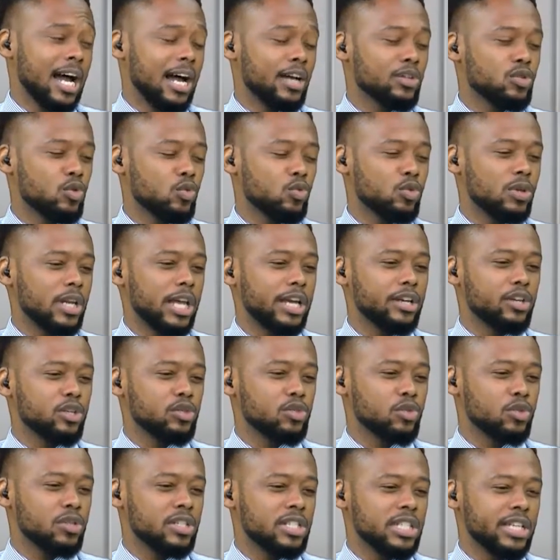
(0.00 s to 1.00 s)
So we'd like you
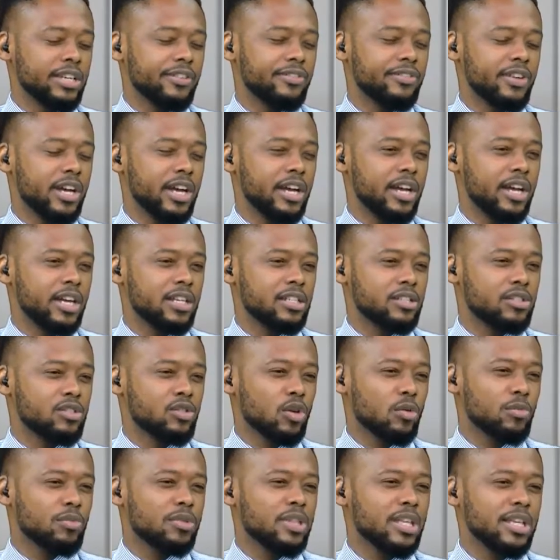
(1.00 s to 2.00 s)
to give
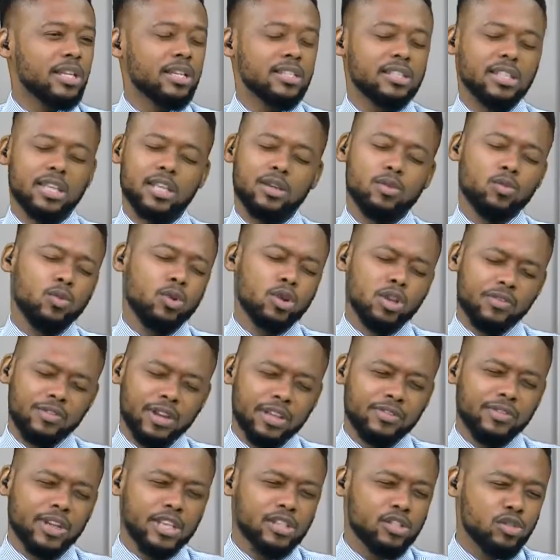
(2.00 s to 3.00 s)
something, say a word of
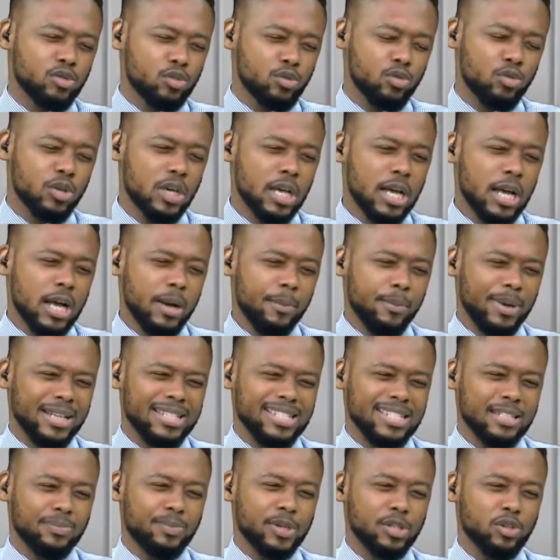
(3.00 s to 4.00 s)
advice to
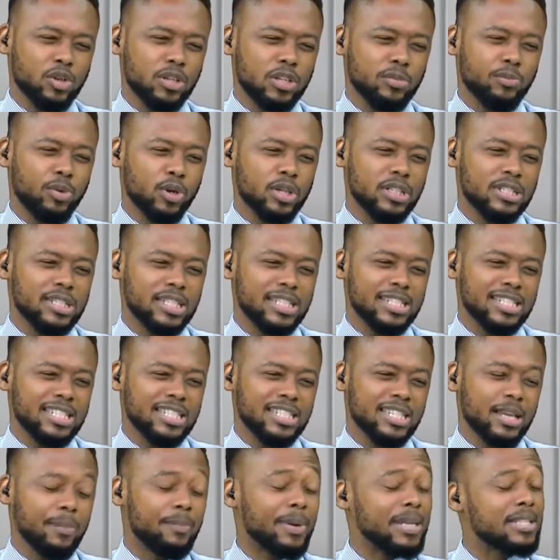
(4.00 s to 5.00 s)
participation in politics
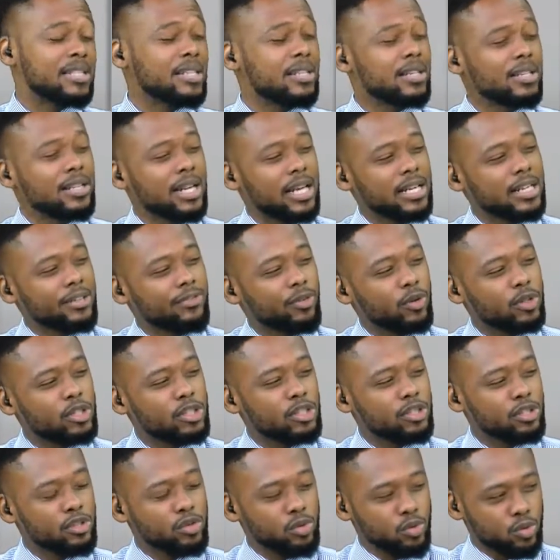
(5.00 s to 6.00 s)
this year, particularly for the
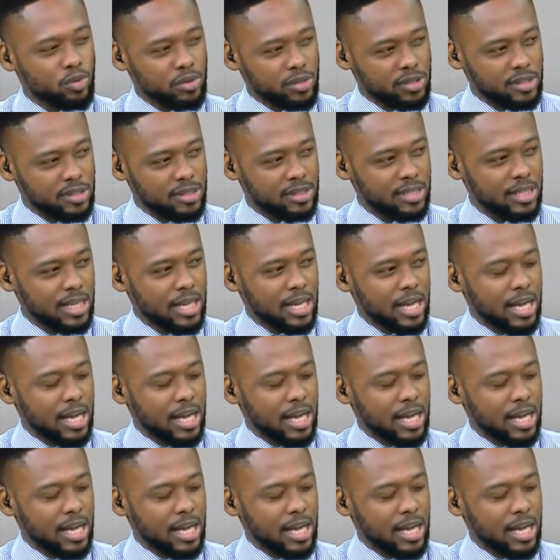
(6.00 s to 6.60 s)
youths,